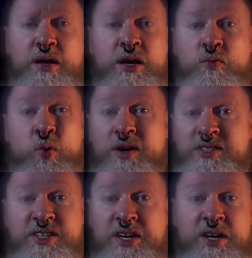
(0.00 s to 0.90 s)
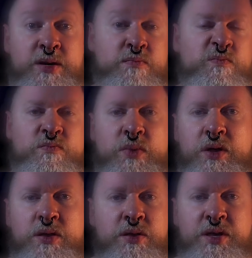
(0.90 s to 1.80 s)
it was in
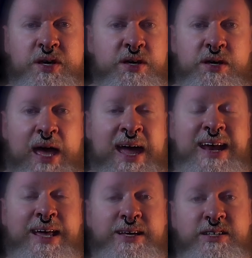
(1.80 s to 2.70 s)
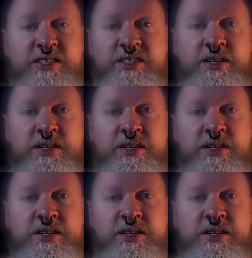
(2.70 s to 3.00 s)
the 80s,